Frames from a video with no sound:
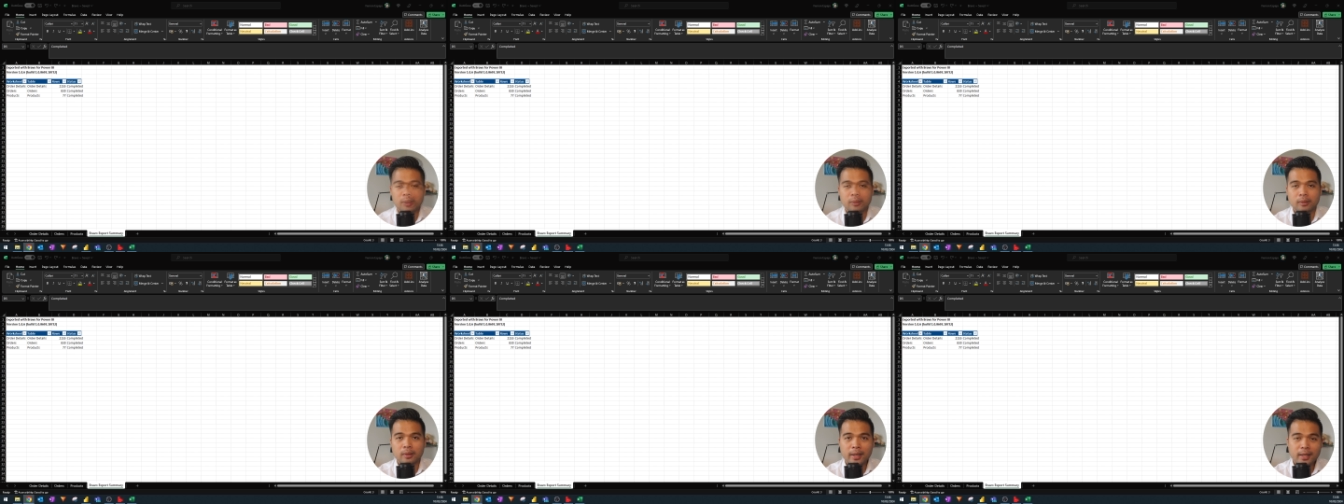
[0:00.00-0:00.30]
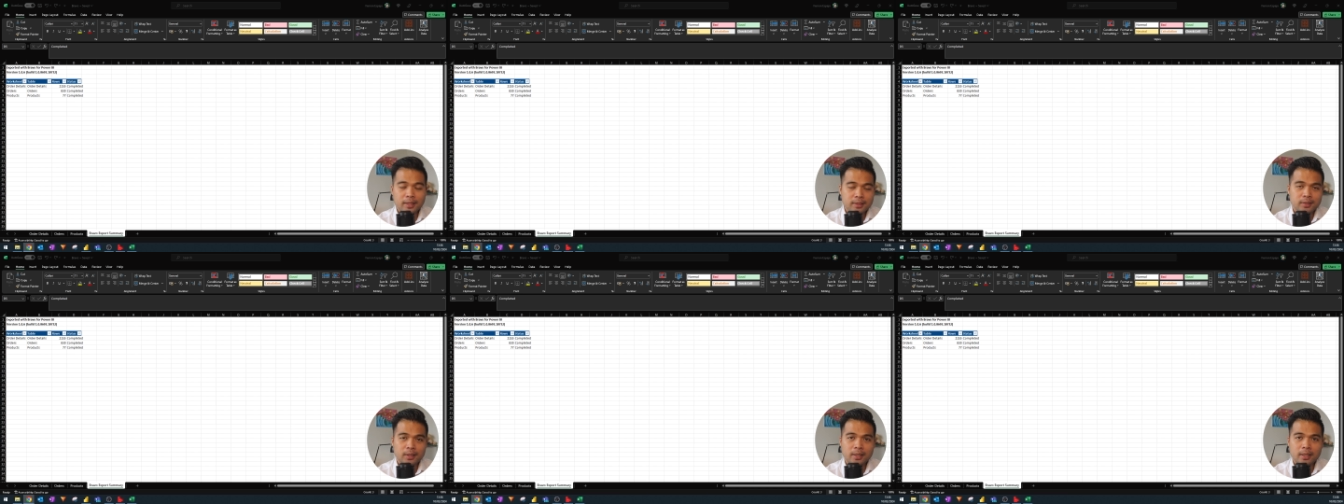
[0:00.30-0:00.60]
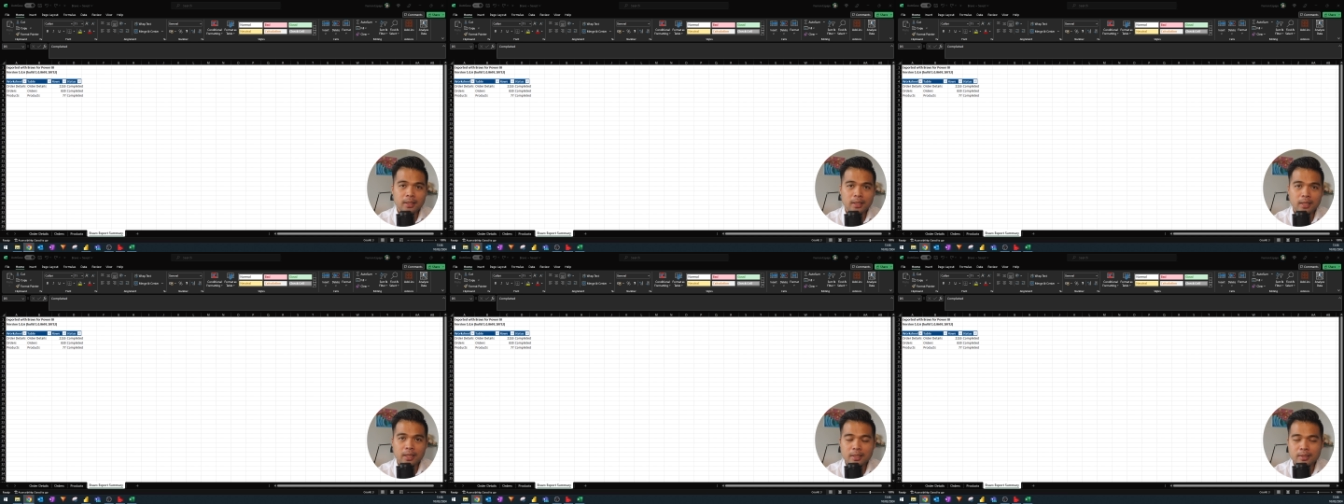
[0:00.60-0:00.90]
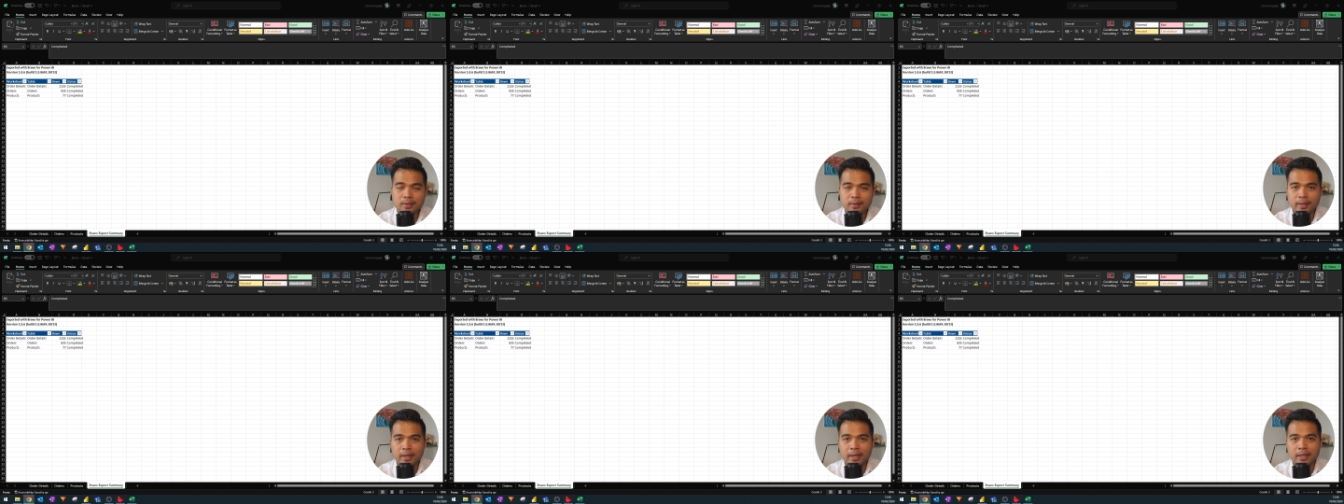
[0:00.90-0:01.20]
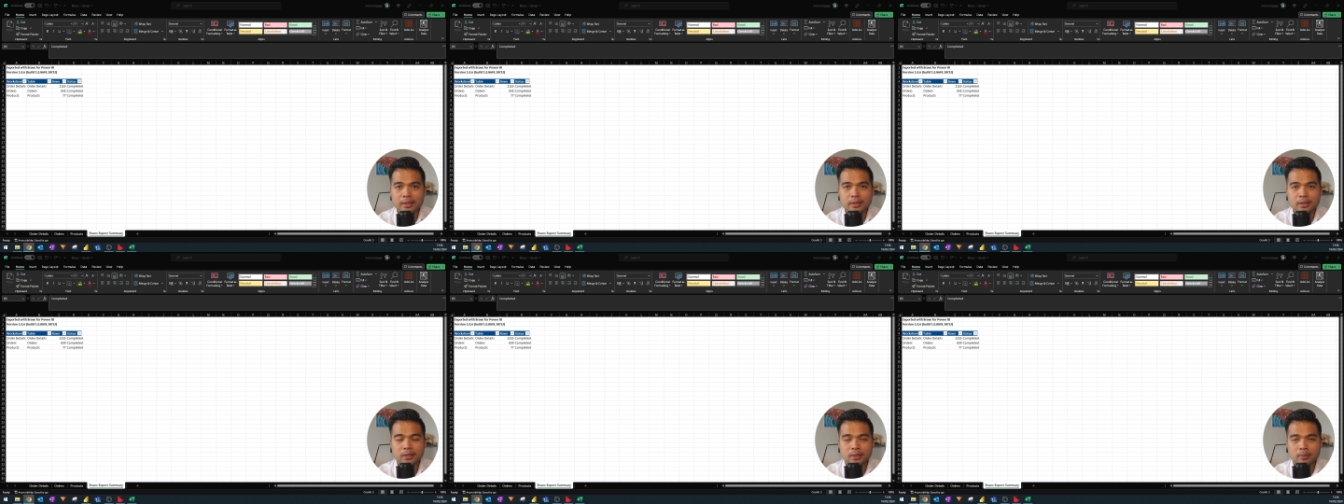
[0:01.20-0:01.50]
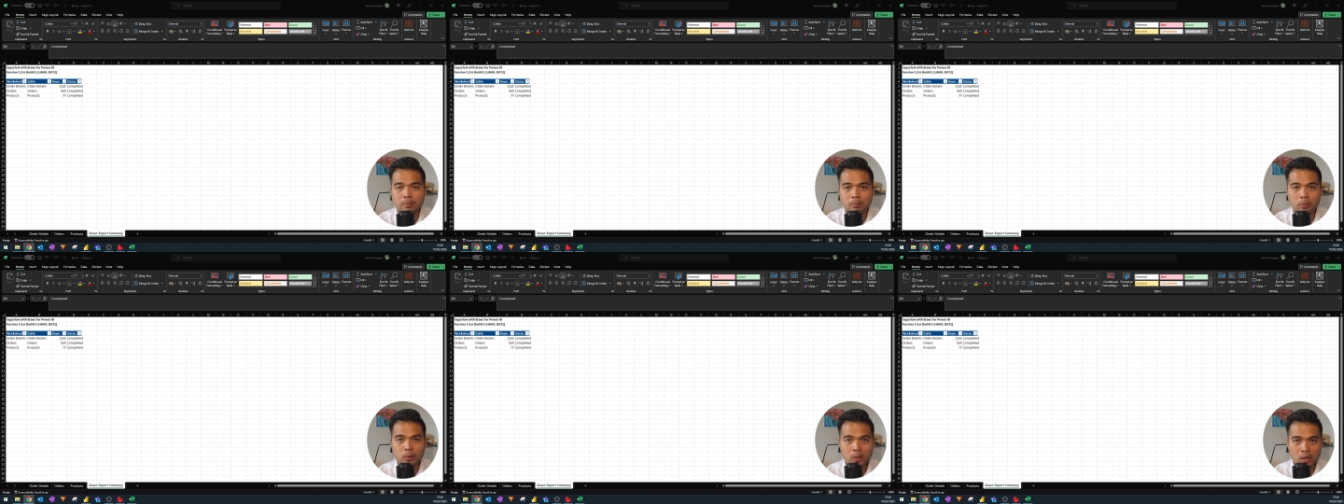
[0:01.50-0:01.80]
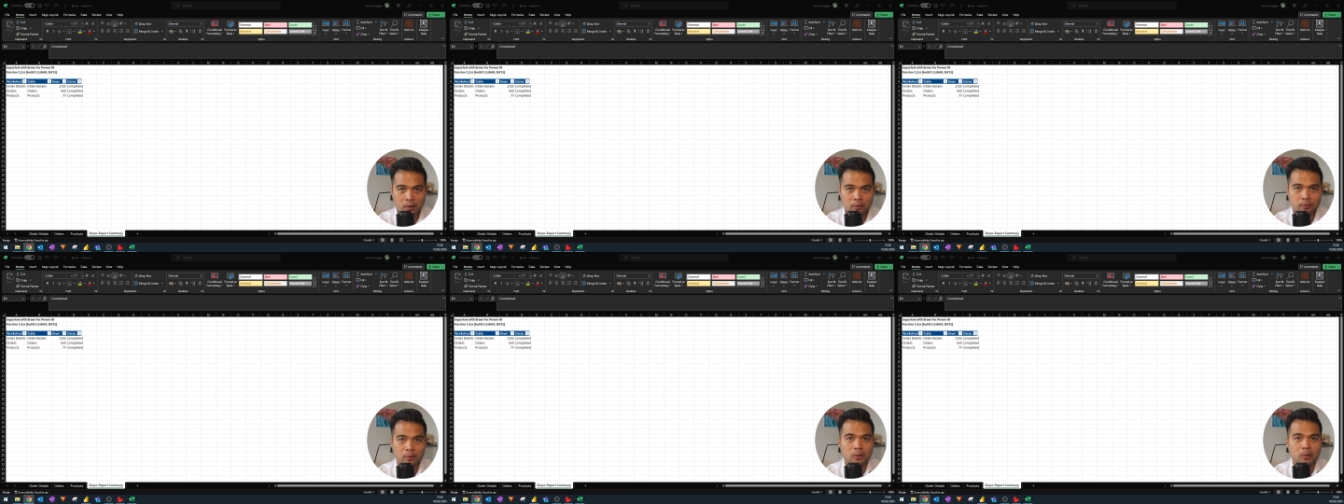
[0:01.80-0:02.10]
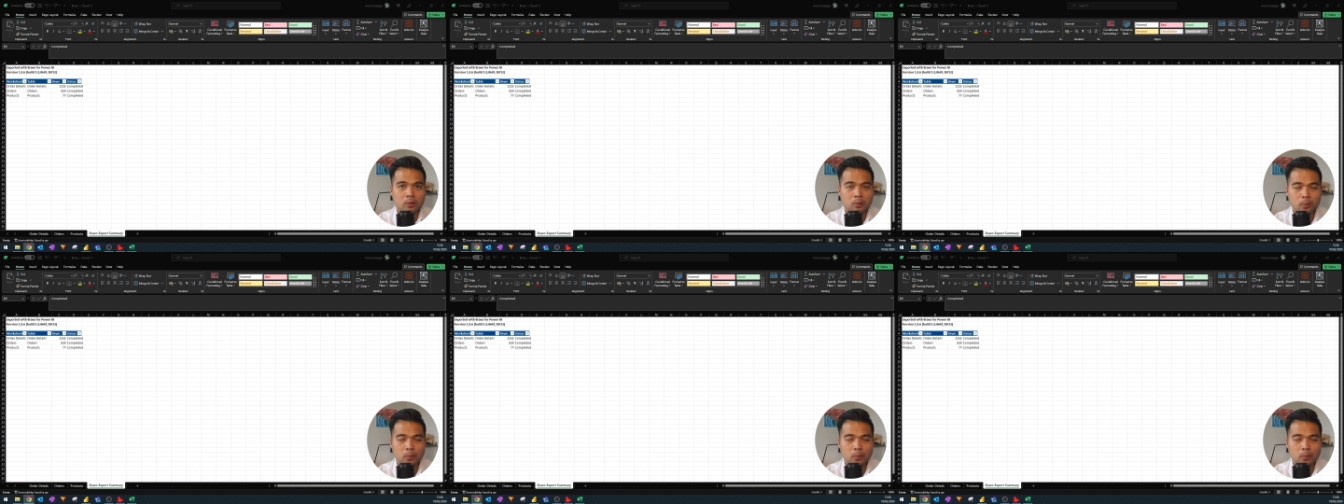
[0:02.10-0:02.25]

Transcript: The next thing is that Bravo,